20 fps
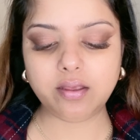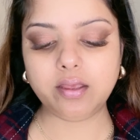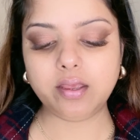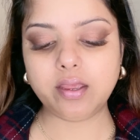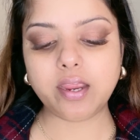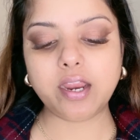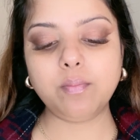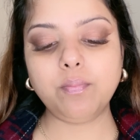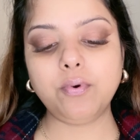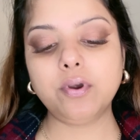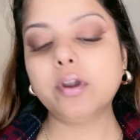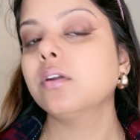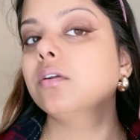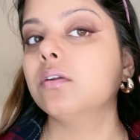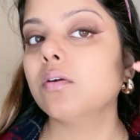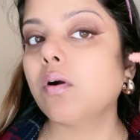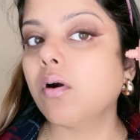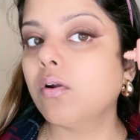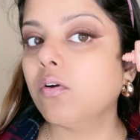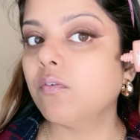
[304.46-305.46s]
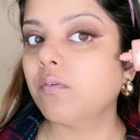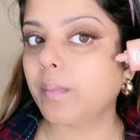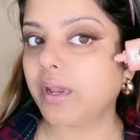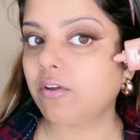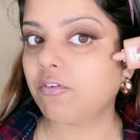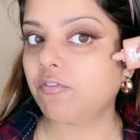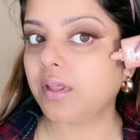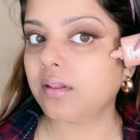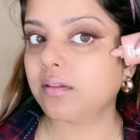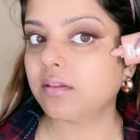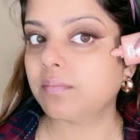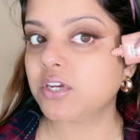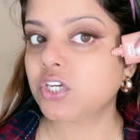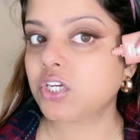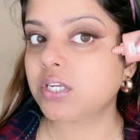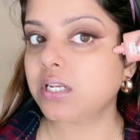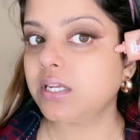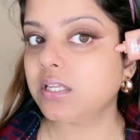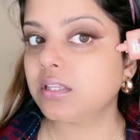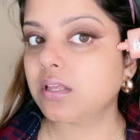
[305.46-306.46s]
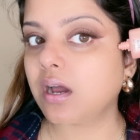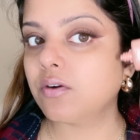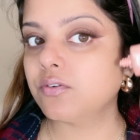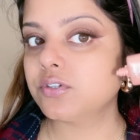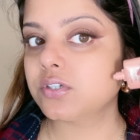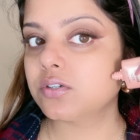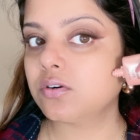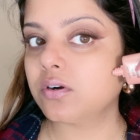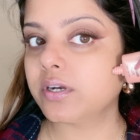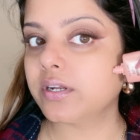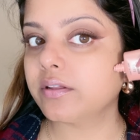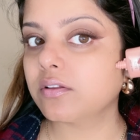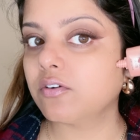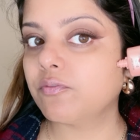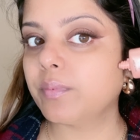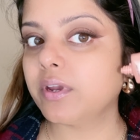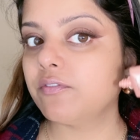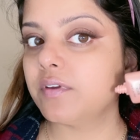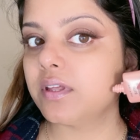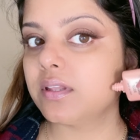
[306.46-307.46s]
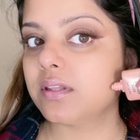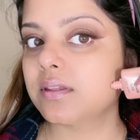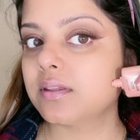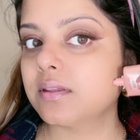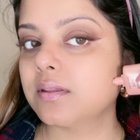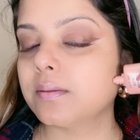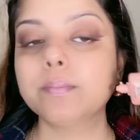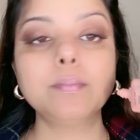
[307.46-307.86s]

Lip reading: And put it all over my face, especially the outer corners of my face.